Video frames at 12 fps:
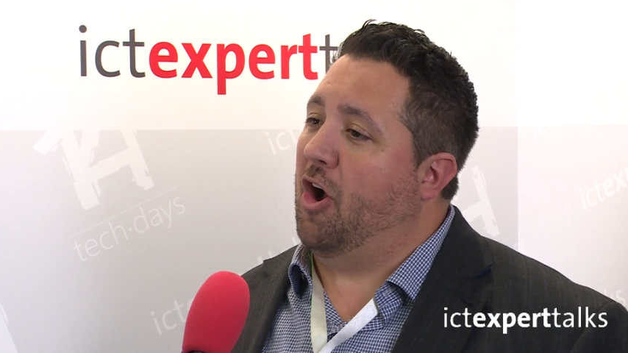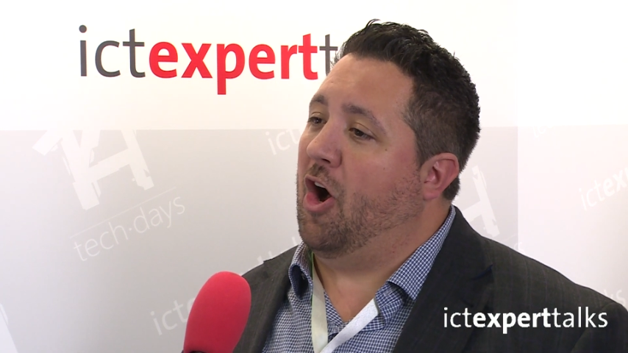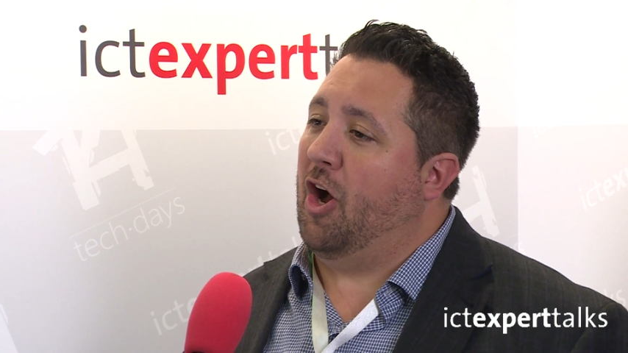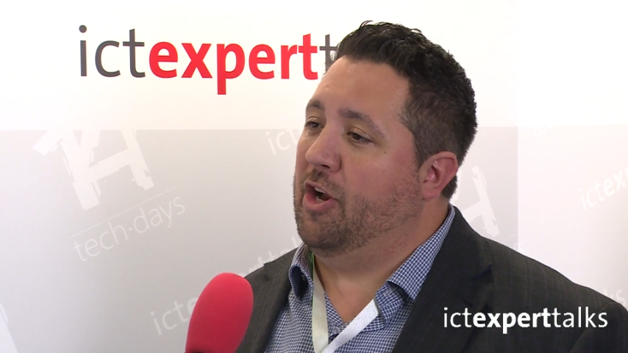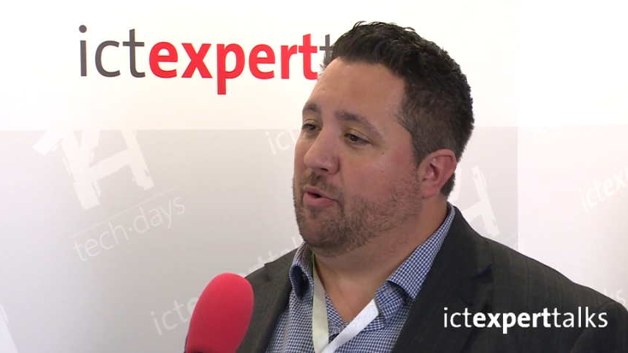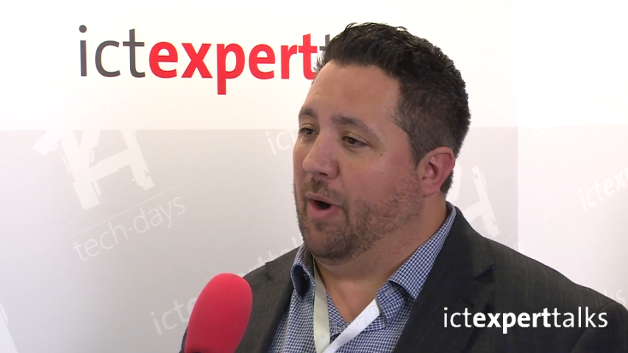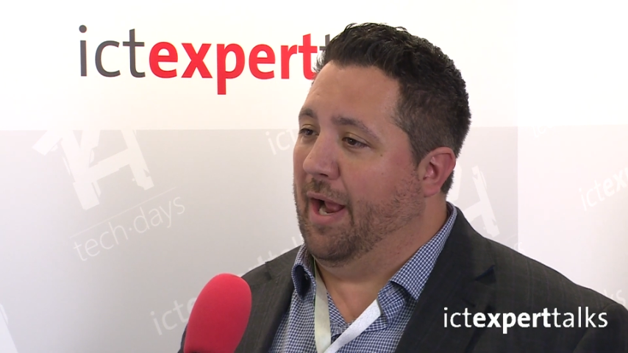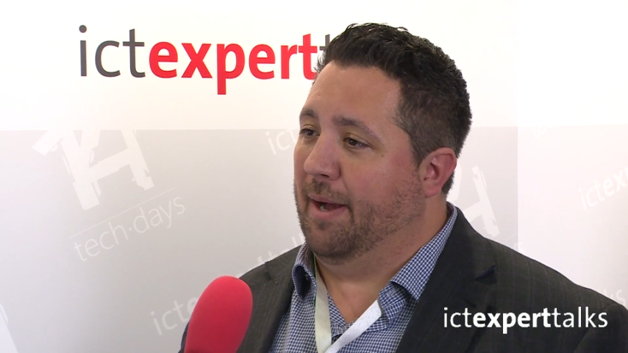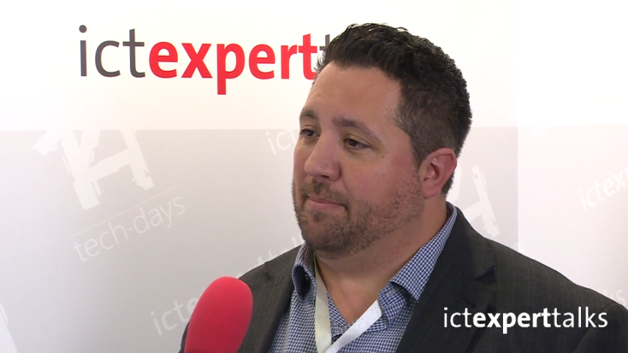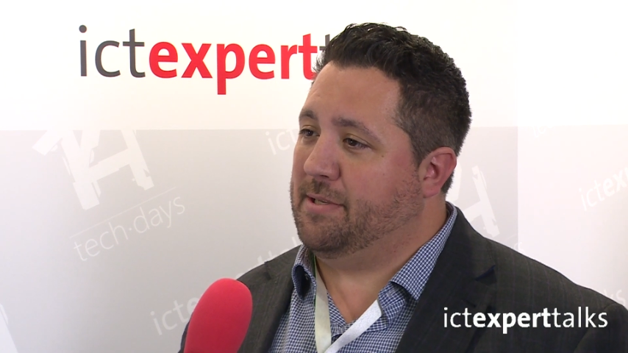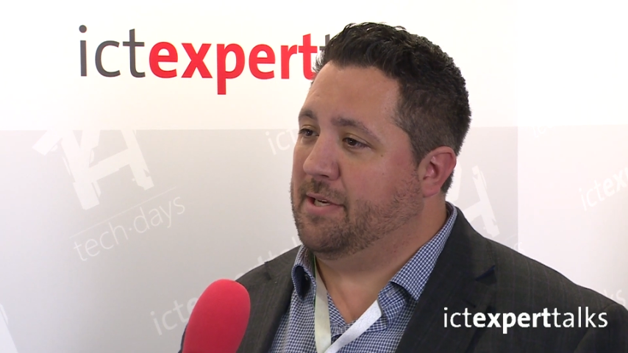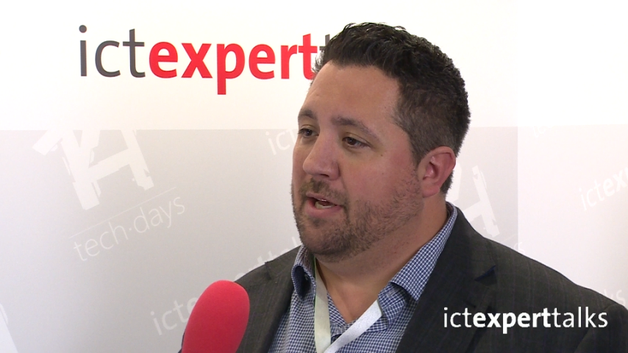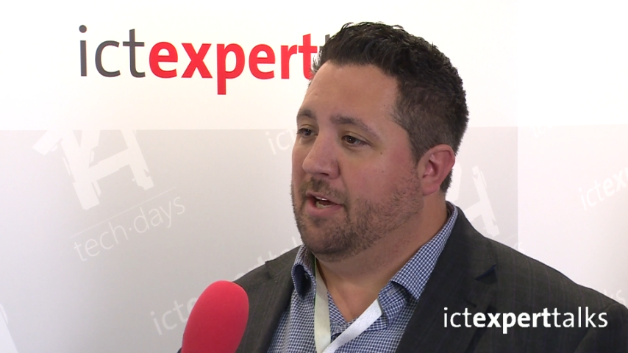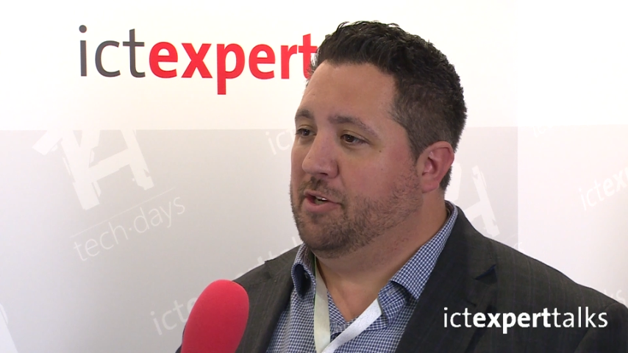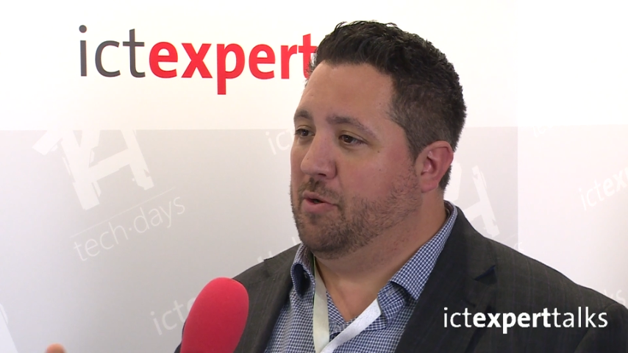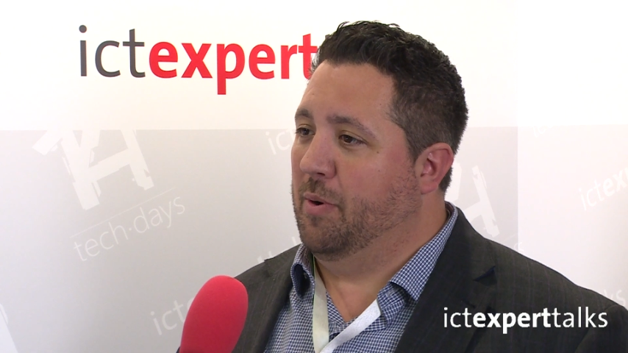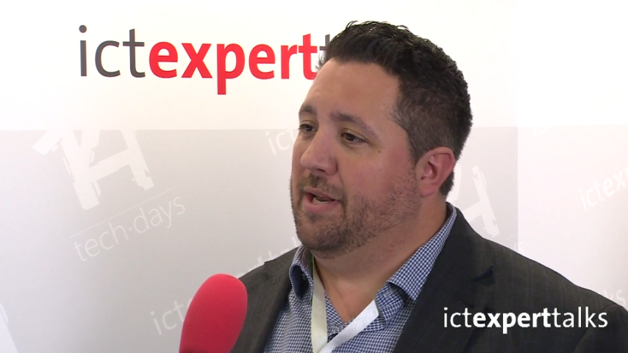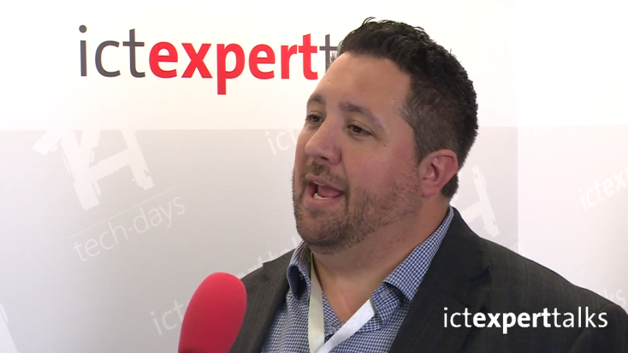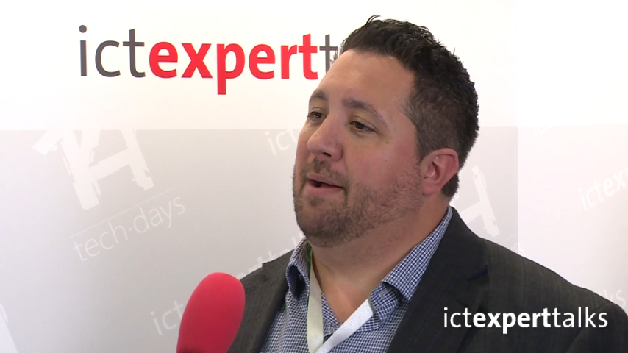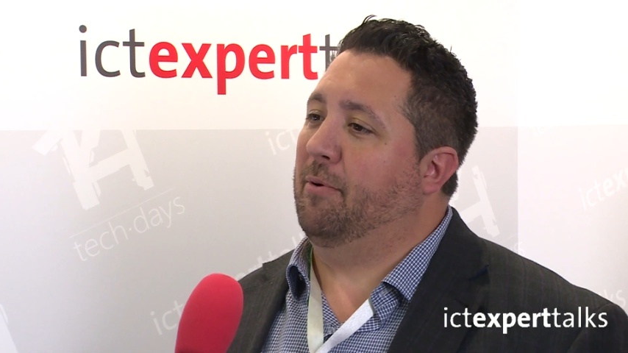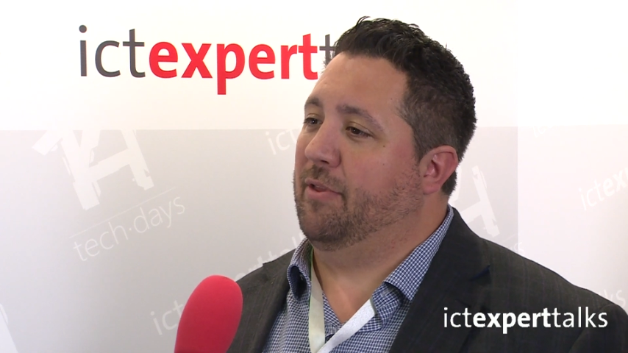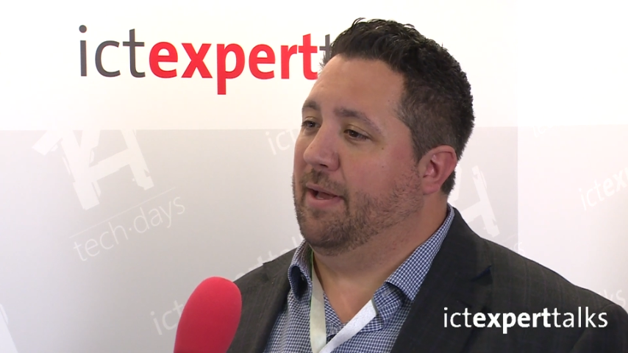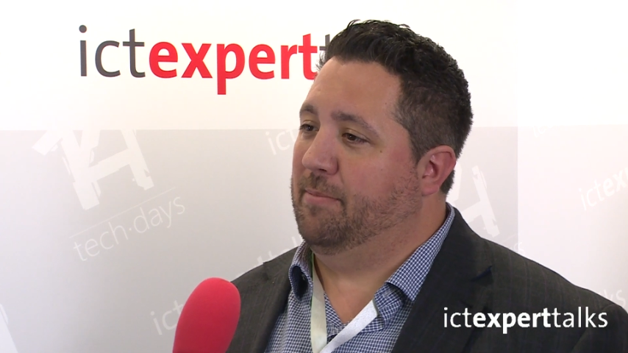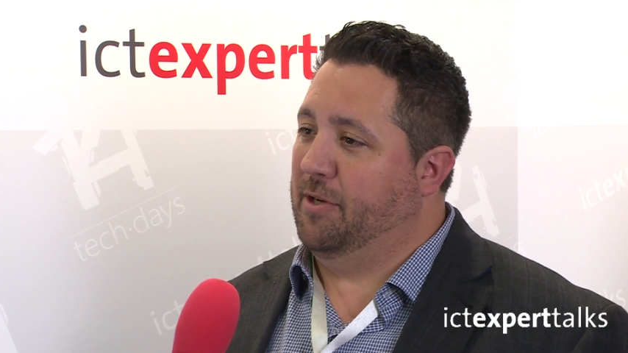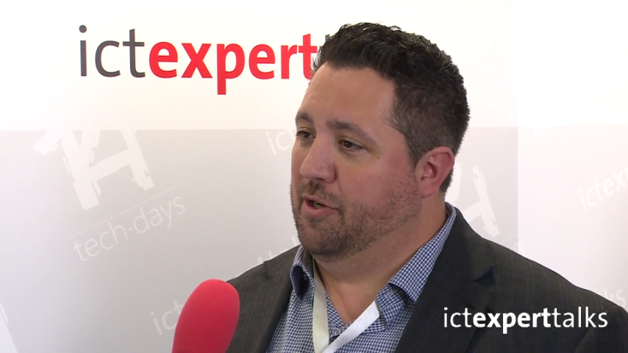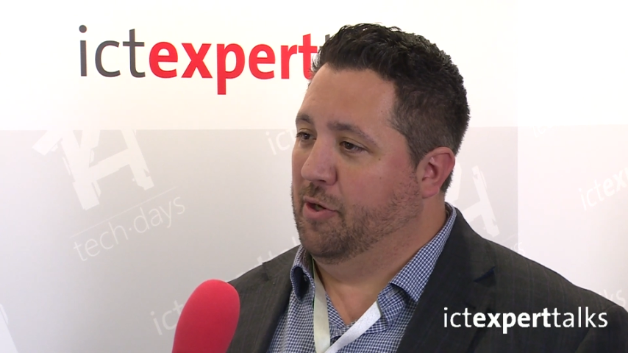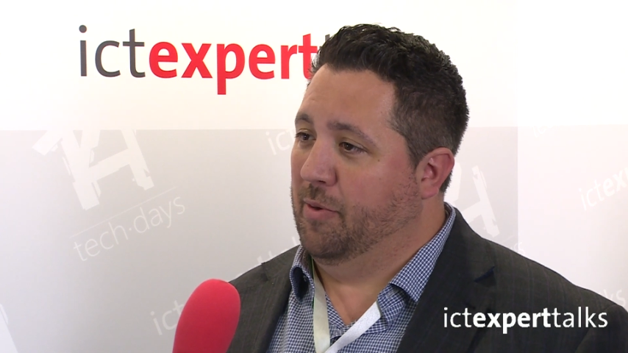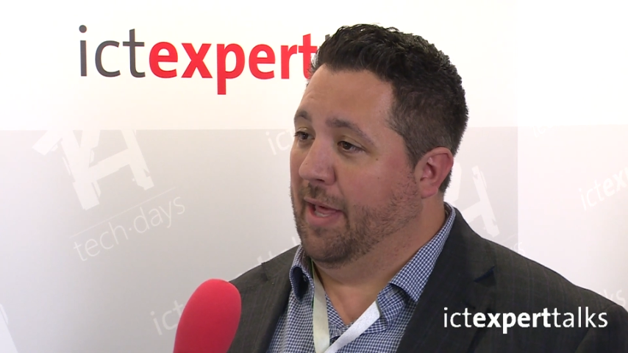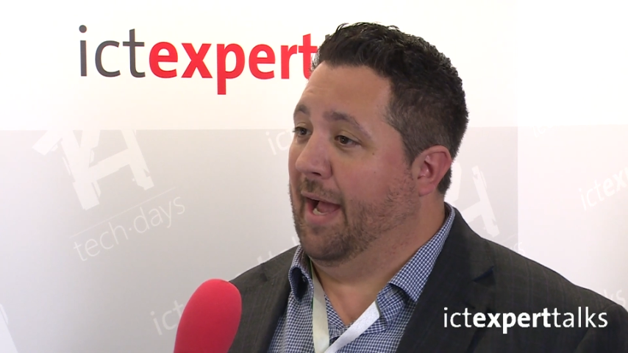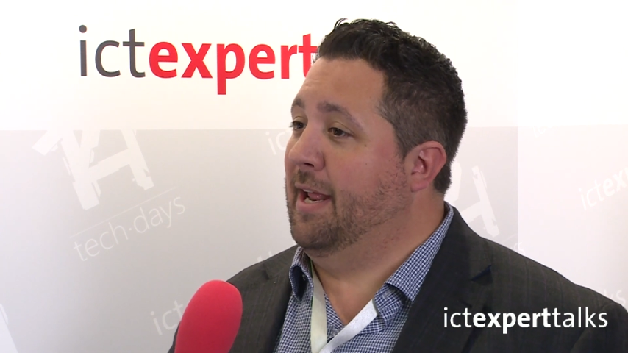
on-ramps to enable them to do that.